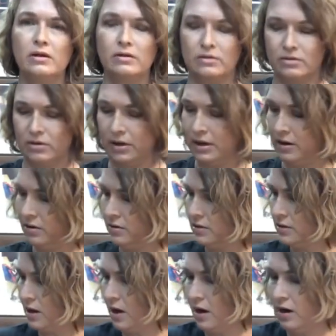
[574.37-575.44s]
So here's
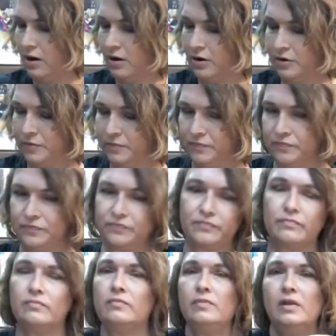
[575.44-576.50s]
the
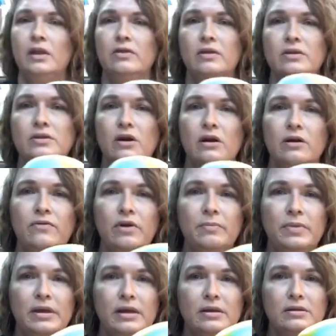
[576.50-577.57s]
start of our
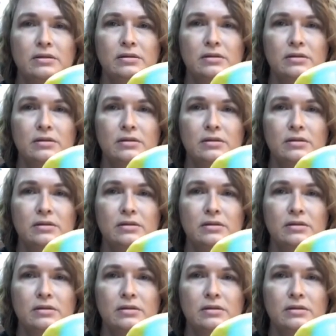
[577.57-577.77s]
piece.